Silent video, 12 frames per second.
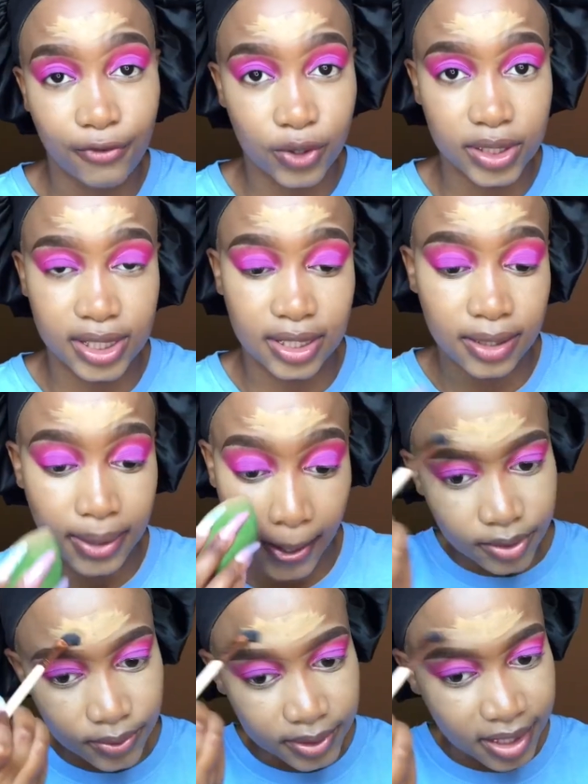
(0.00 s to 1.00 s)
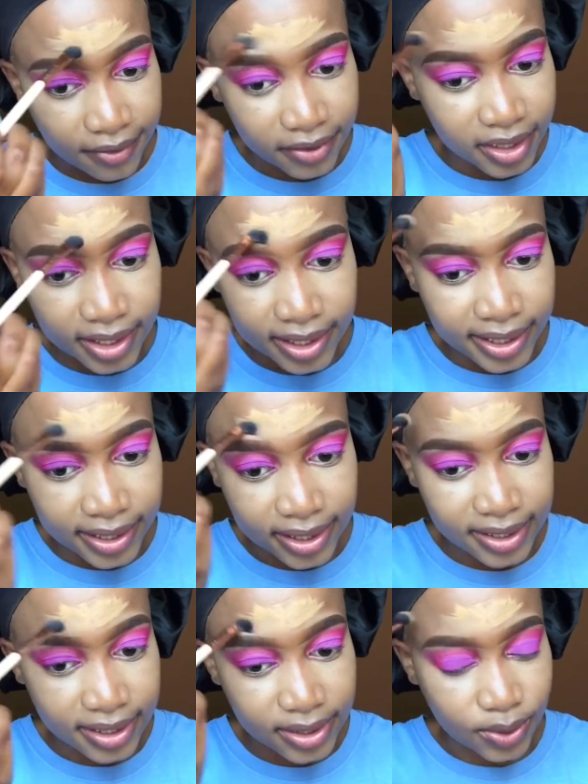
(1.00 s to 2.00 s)
40. So definitely
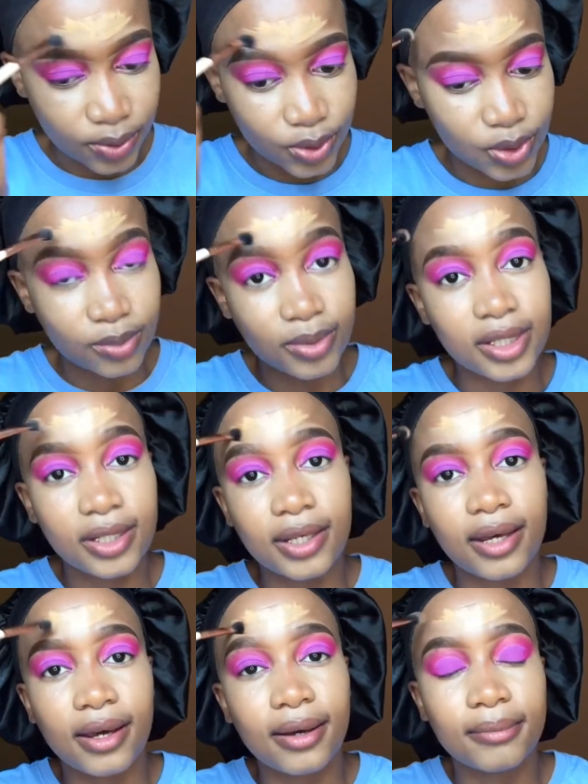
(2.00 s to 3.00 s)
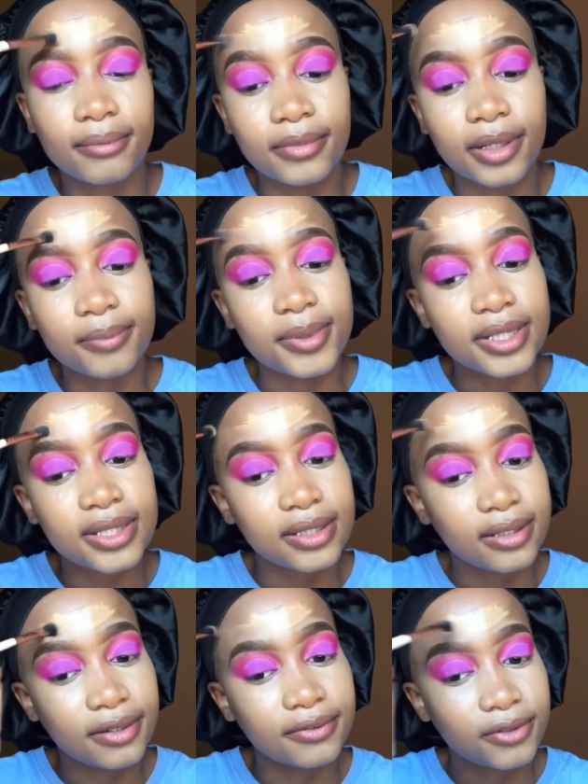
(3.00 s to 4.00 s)
this is going to be a busy
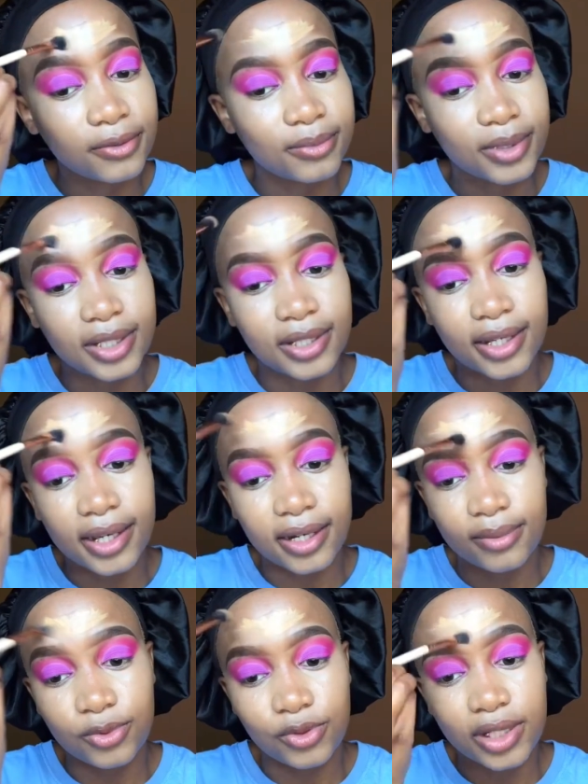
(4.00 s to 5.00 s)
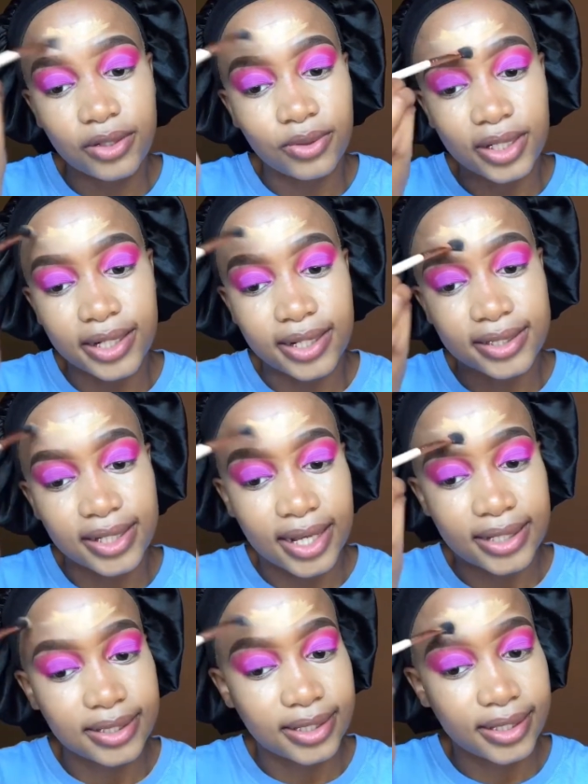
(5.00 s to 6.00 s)
year for me, and I'm really
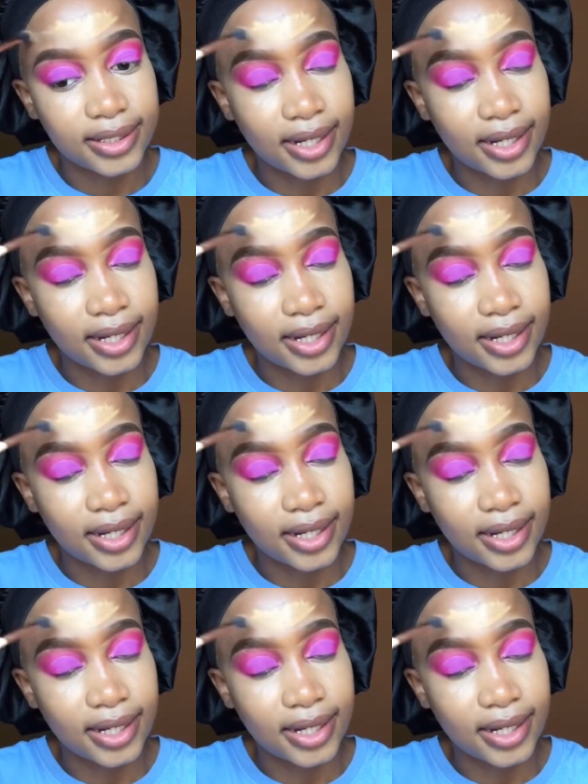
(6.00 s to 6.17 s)
excited.